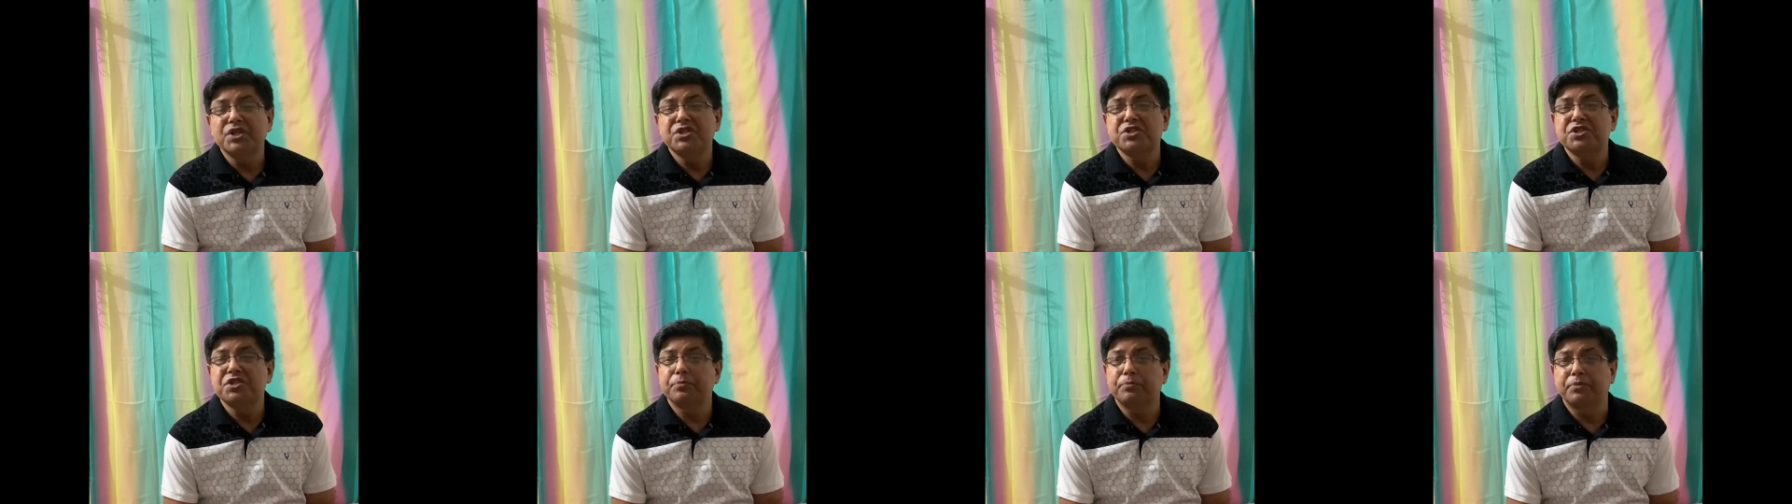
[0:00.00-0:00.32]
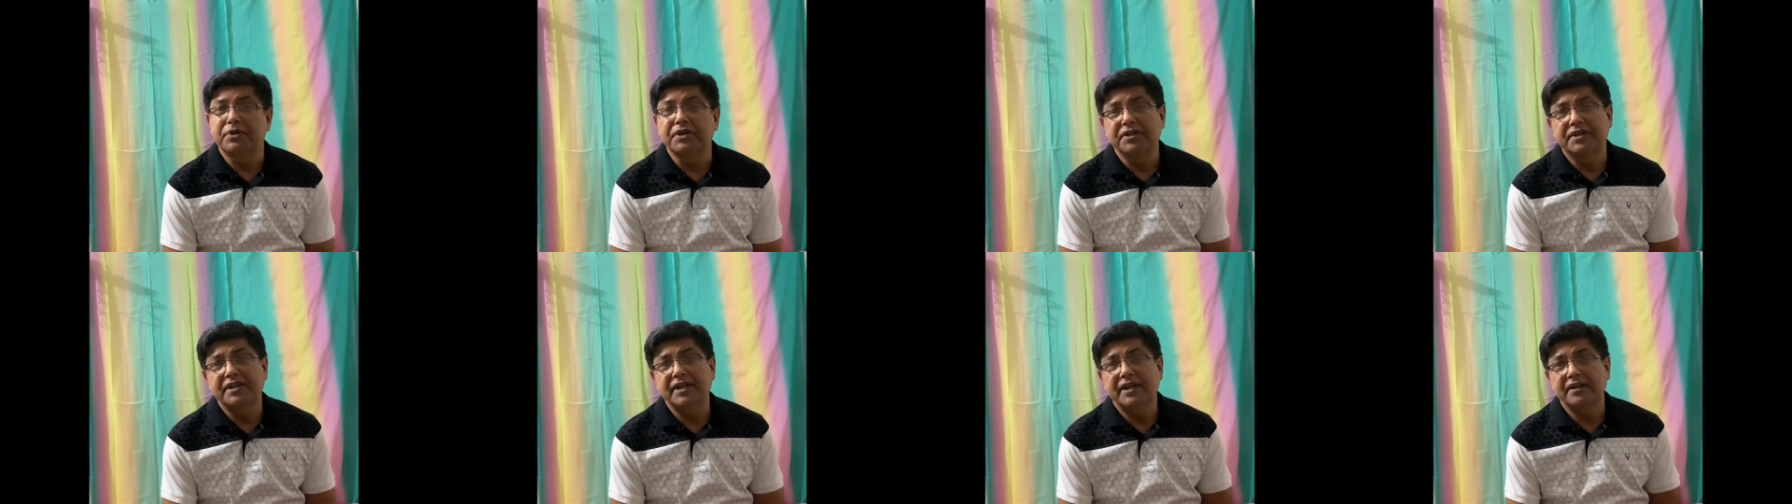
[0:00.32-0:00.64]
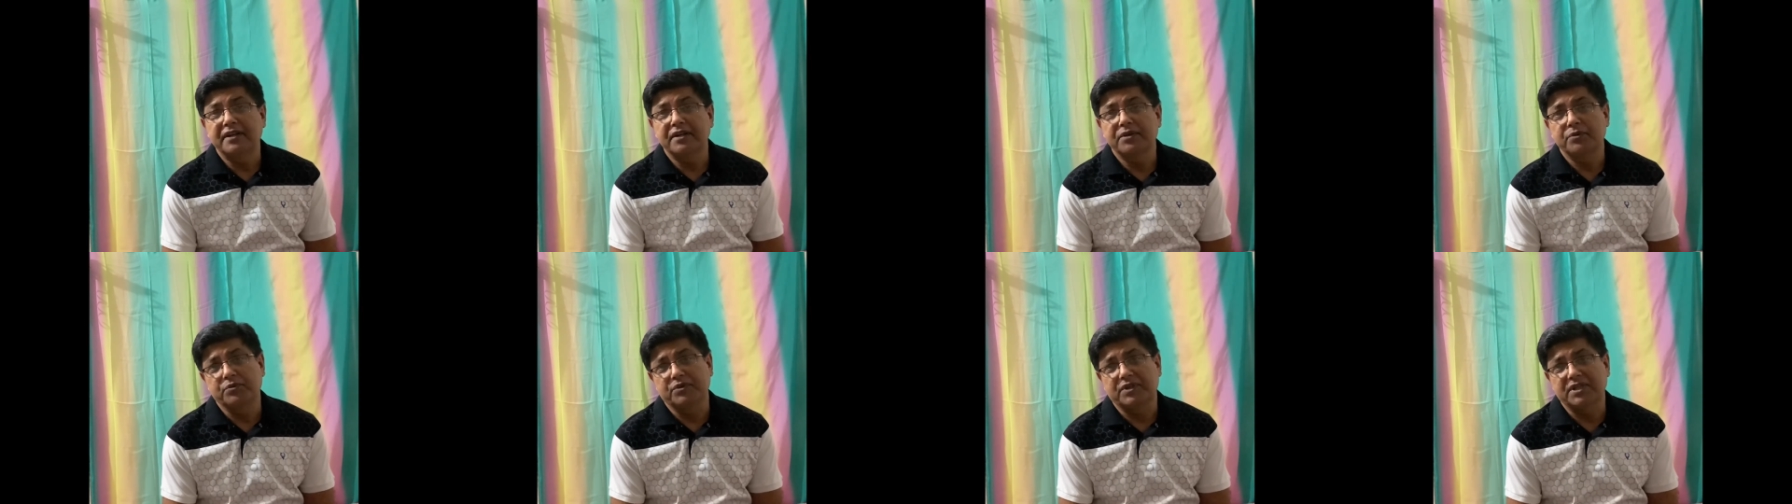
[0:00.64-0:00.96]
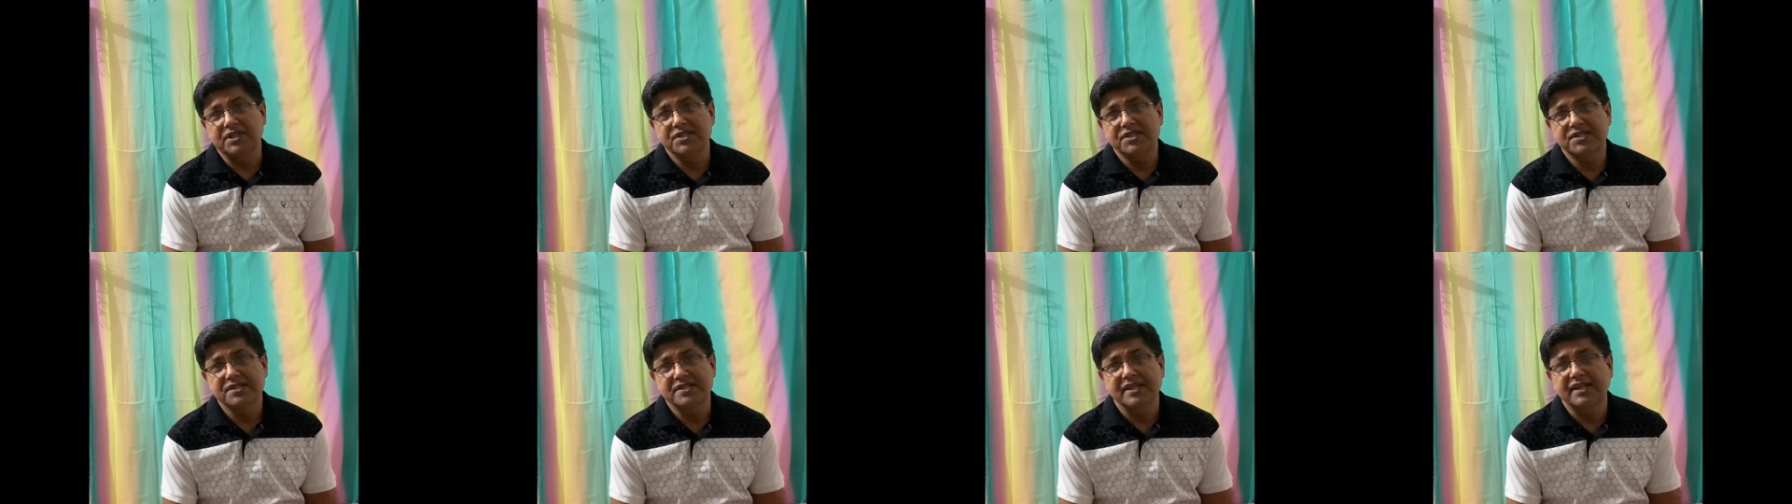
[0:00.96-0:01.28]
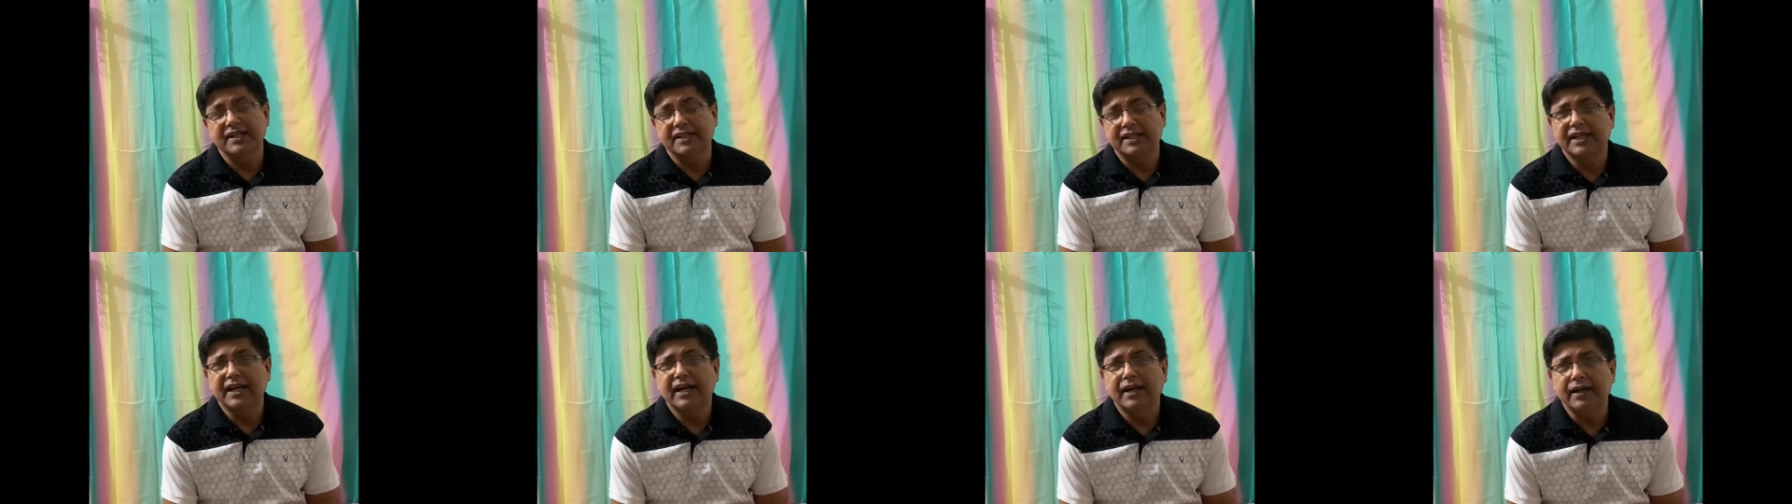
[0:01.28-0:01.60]
he pretended was a
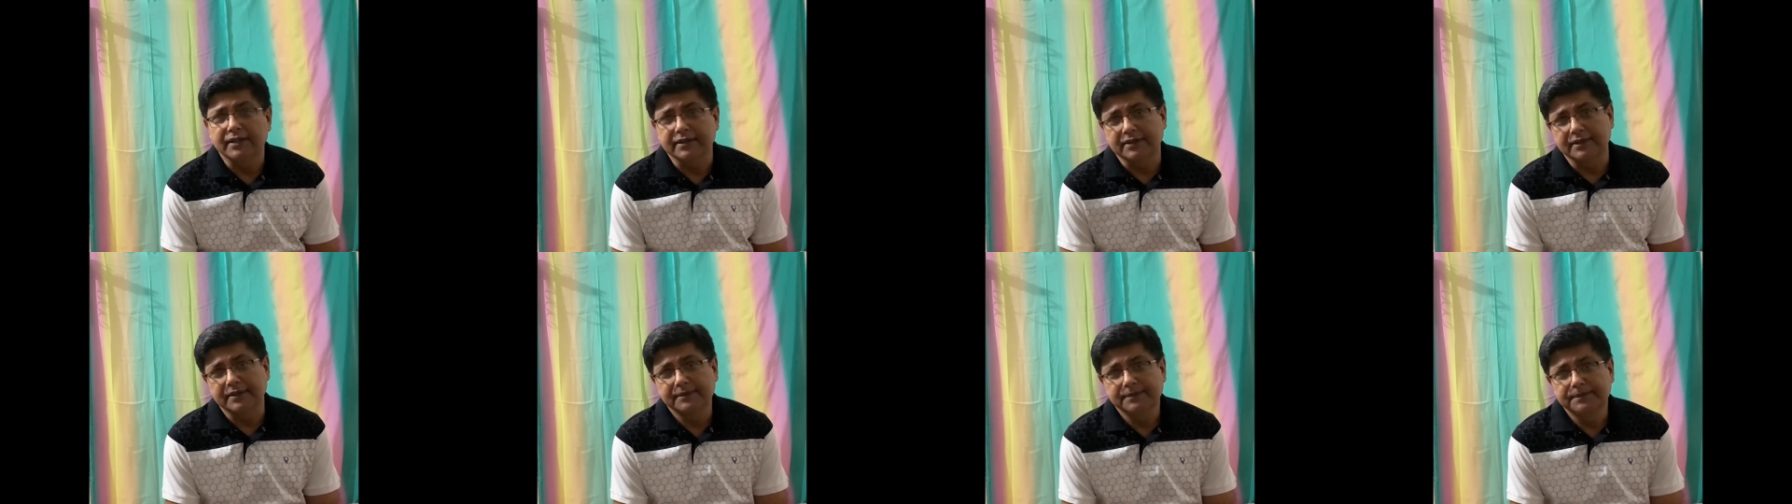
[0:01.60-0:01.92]
gun.